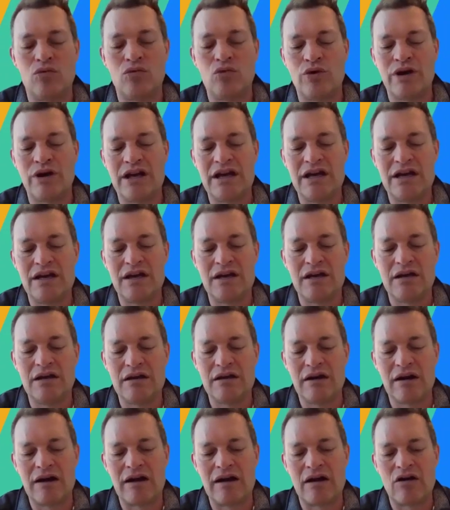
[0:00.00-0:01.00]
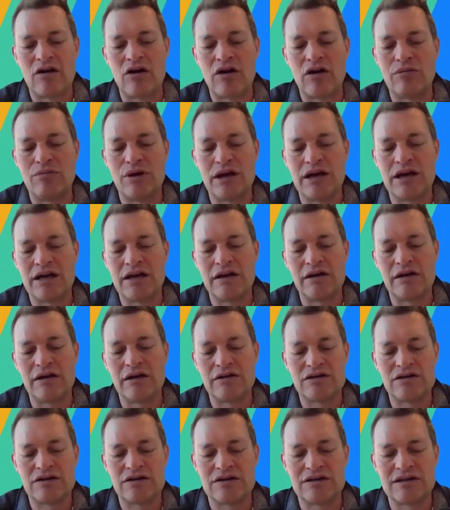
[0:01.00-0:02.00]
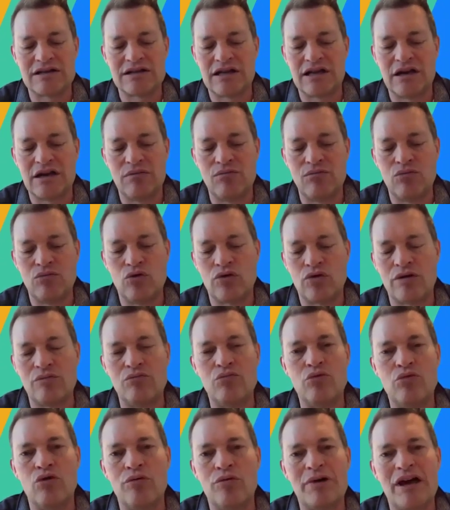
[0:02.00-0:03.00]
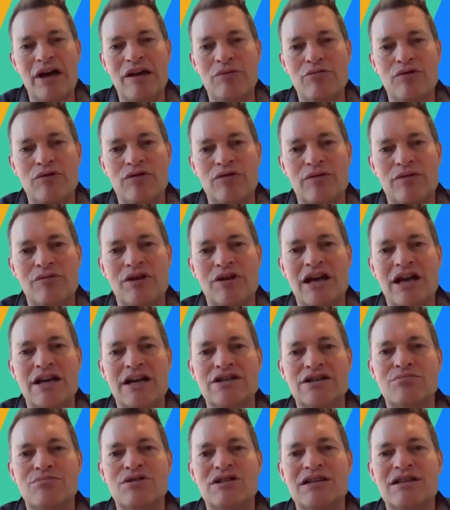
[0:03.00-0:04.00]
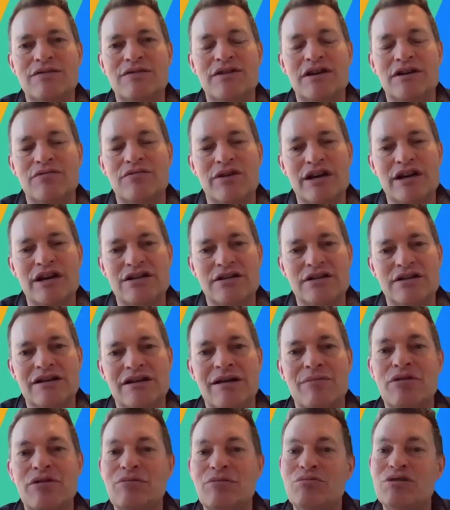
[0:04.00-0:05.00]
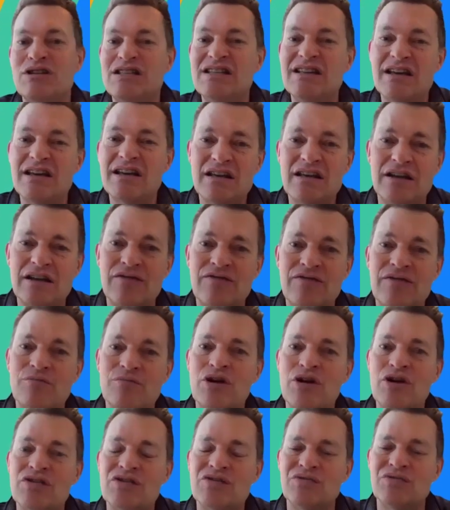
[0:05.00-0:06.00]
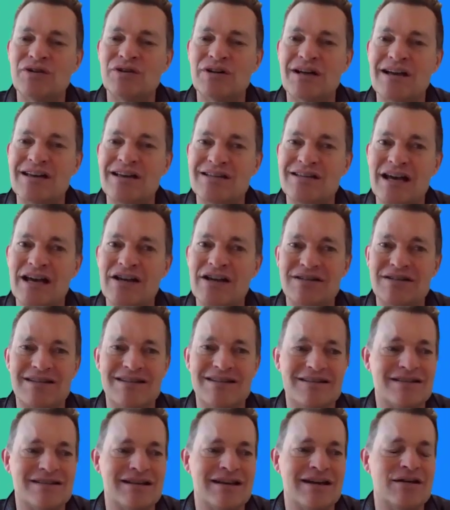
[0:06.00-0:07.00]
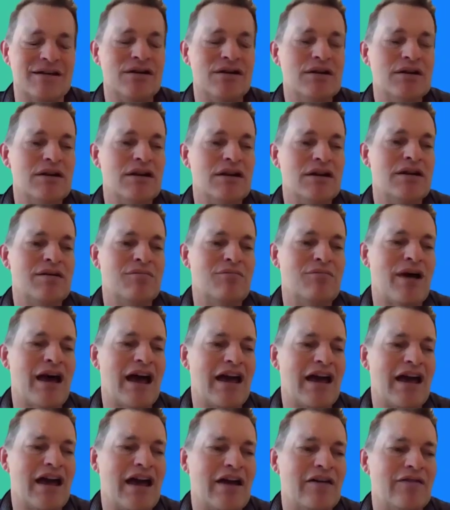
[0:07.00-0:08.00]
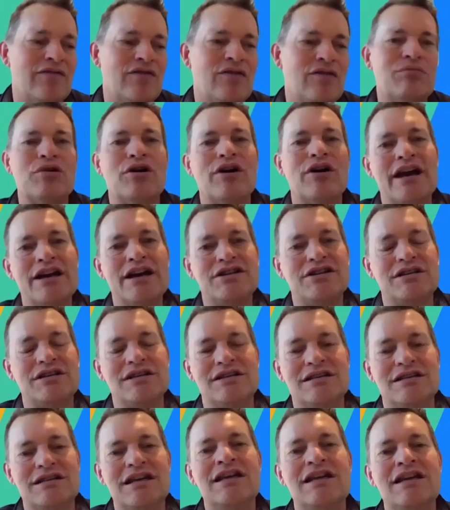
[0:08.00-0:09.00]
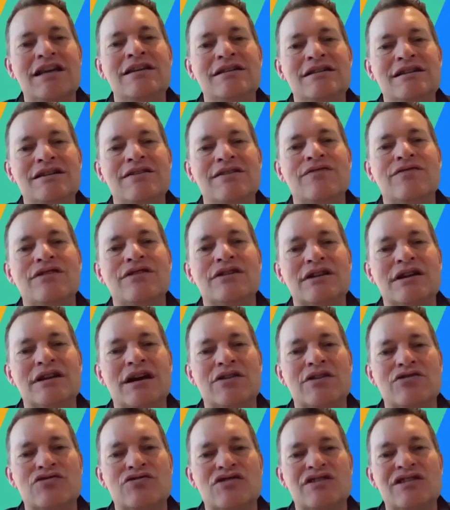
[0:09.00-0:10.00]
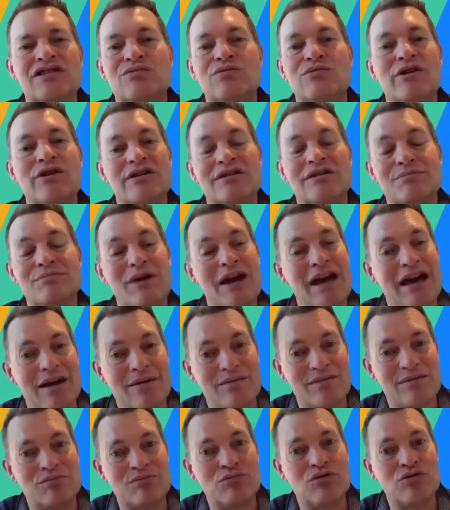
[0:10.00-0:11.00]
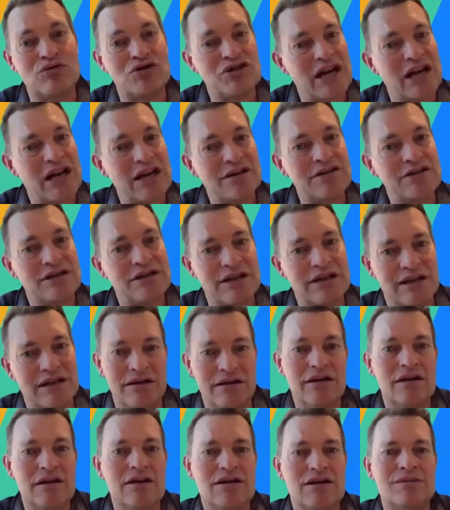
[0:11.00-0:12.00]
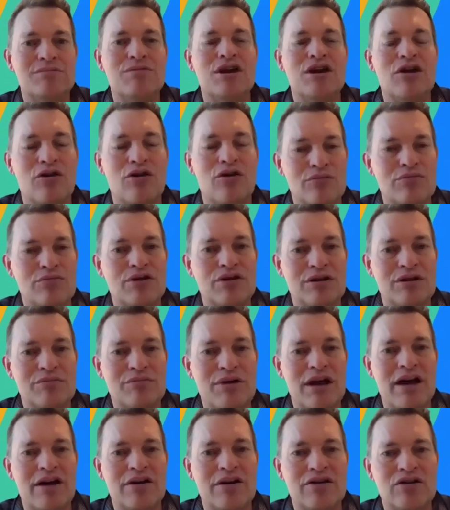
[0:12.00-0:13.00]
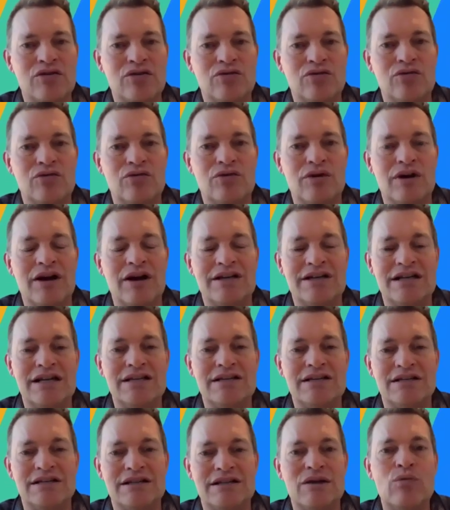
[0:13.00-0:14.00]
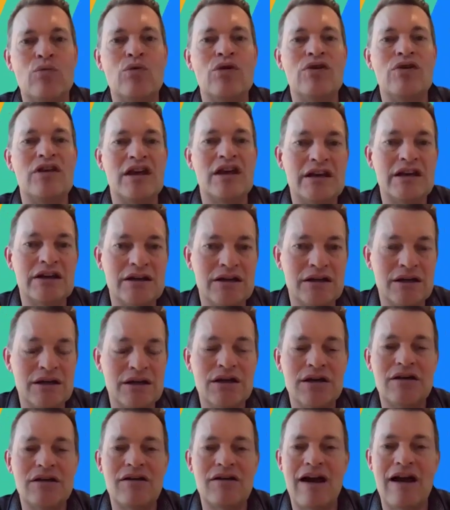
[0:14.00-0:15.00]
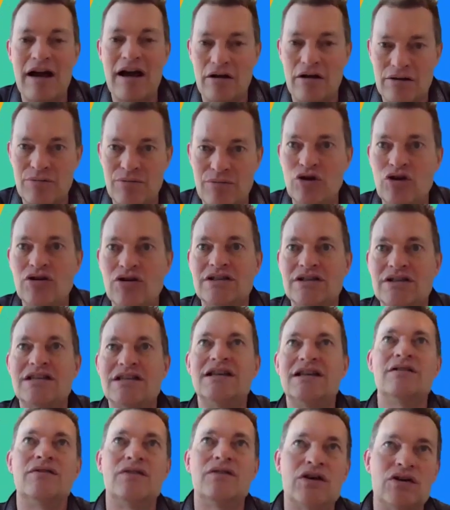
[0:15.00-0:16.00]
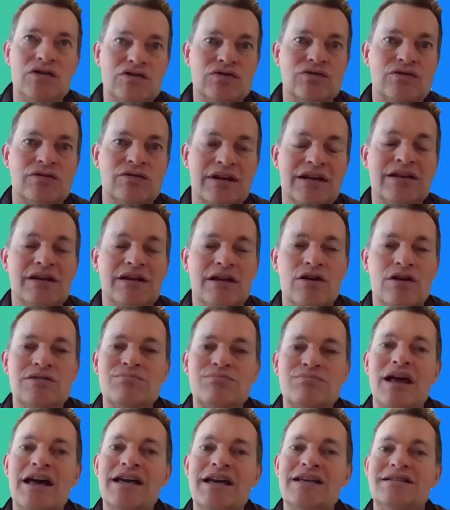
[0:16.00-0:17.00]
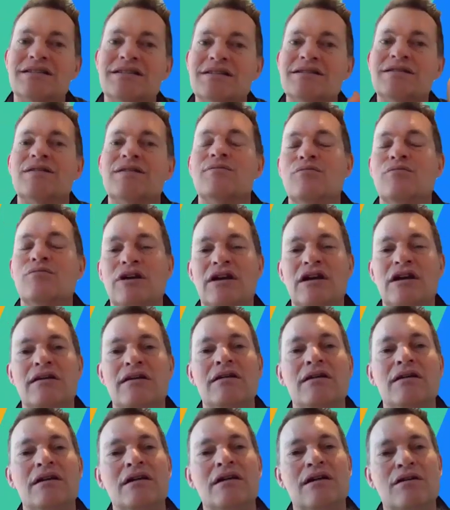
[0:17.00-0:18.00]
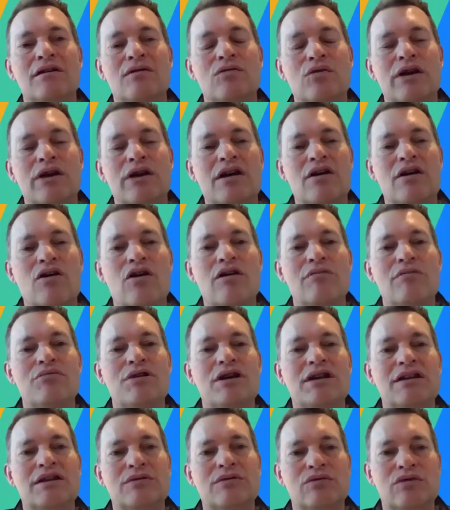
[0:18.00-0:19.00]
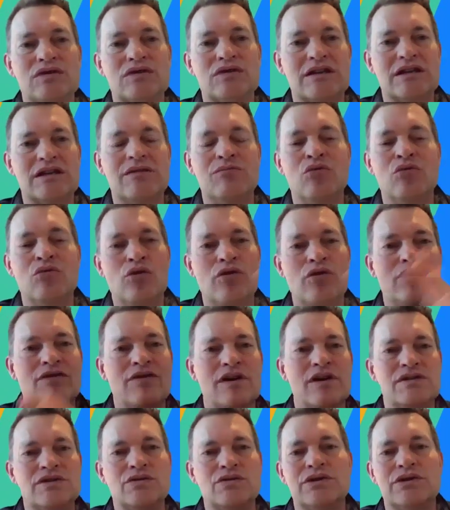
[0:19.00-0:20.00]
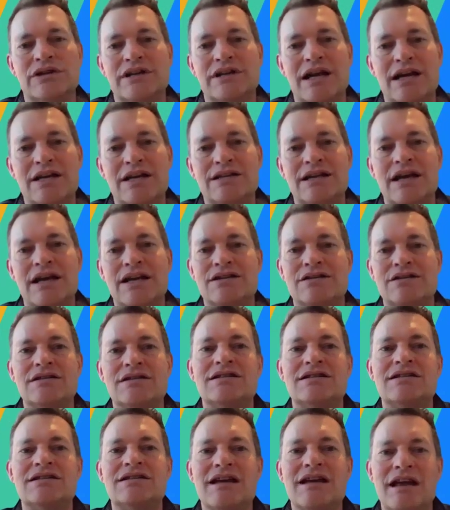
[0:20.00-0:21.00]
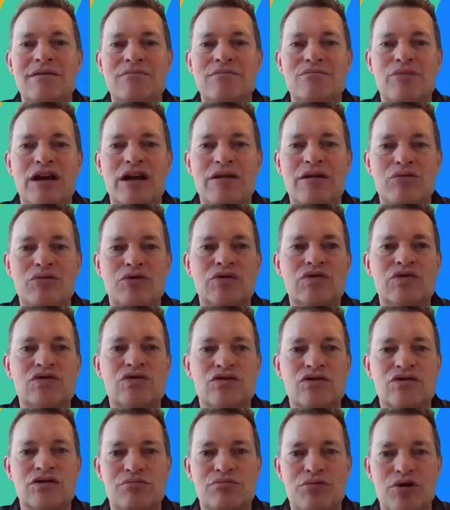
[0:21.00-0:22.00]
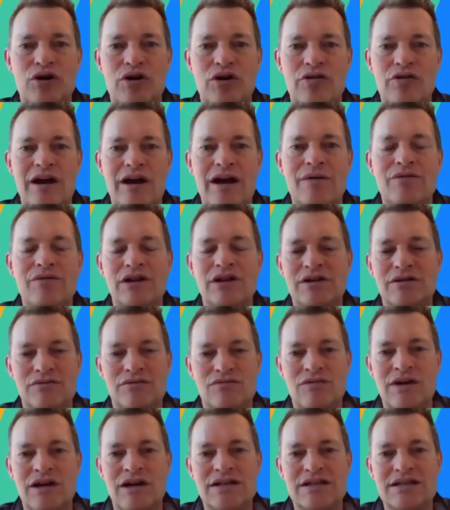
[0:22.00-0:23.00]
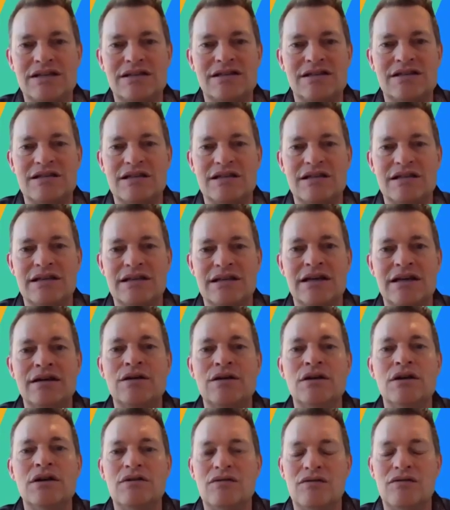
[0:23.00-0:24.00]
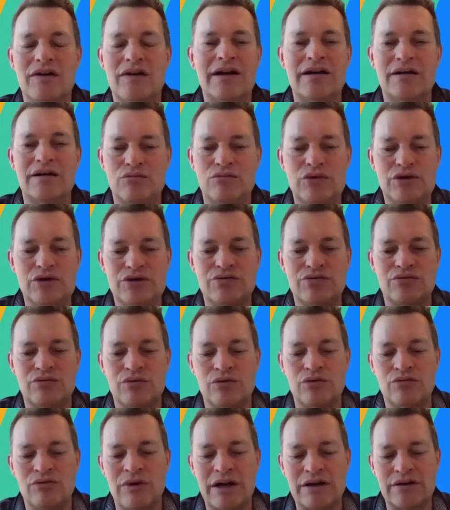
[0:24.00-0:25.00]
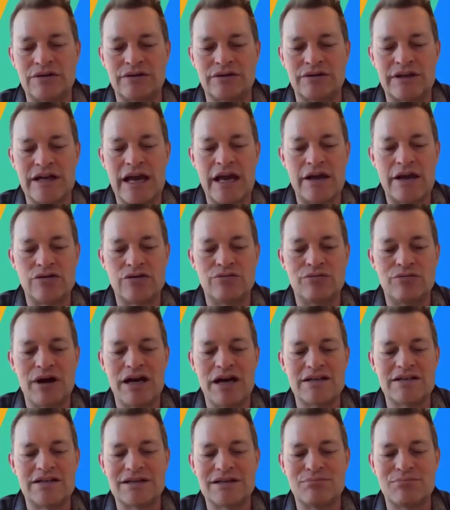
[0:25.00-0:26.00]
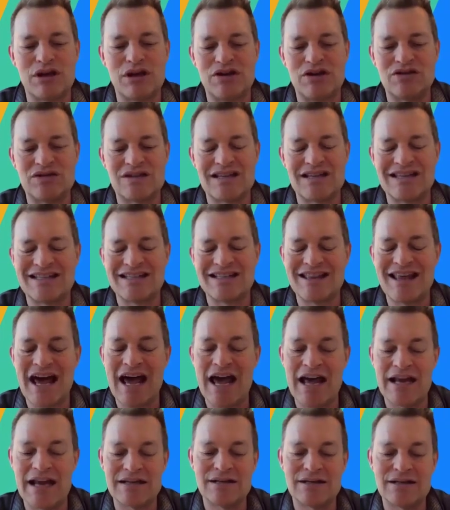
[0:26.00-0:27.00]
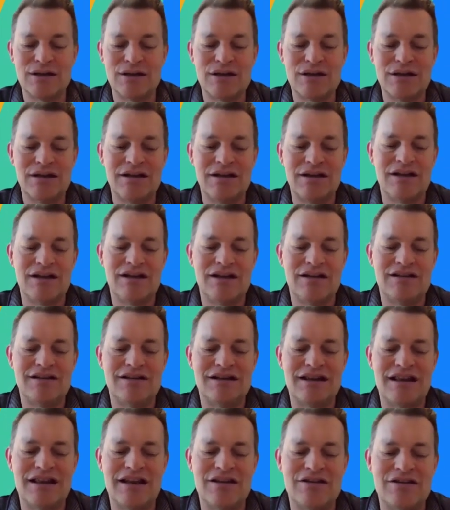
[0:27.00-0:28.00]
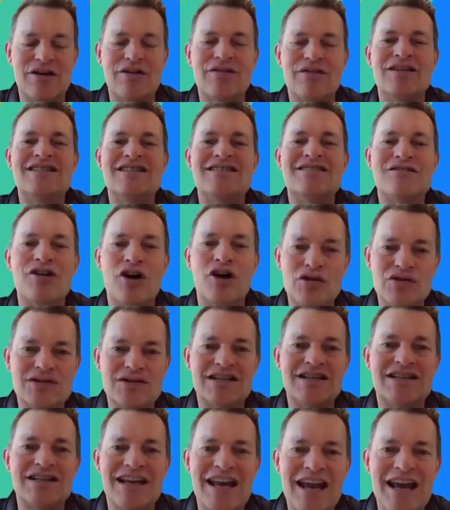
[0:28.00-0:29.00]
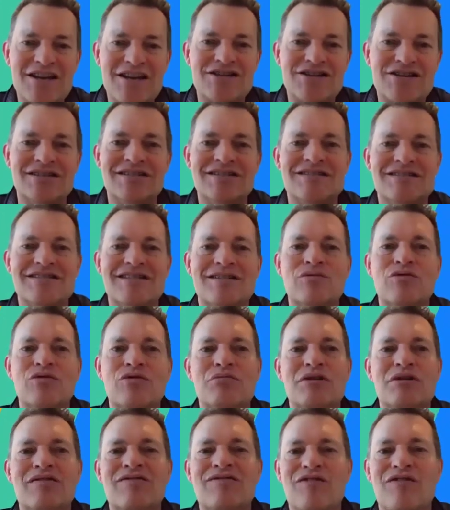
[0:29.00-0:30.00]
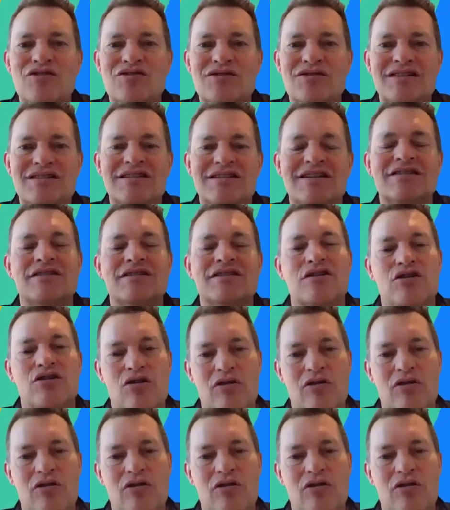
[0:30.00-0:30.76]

we are hoping to see more and more people from the Asia Pacific region coming, particularly from those organisations that may have operations in different countries where it's perhaps more challenging to be open about your identity within our community in those places. And we are hoping that we'll see more of those organisations send people to the program that runs in Sydney, which will run on an annual basis, because it's it's those connections that will be fostered in the